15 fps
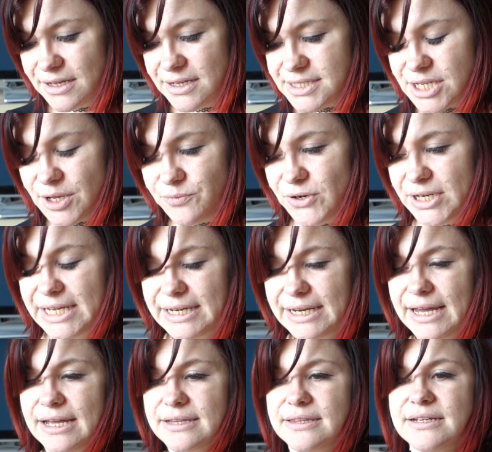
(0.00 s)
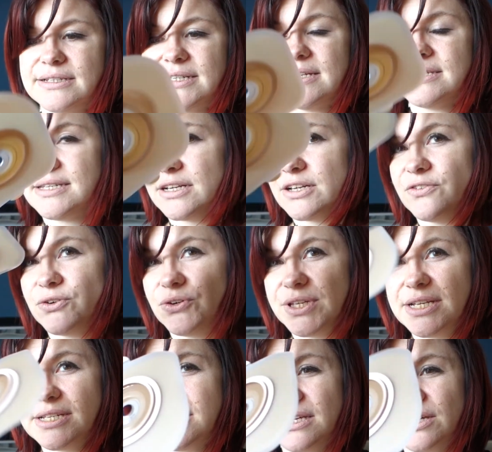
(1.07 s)
So I'm really glad that Dansac have got
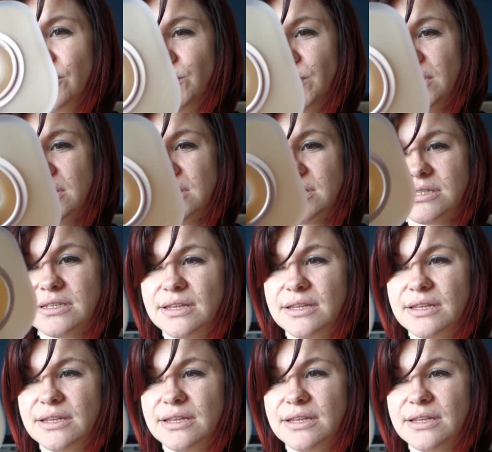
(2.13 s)
these thicker ones.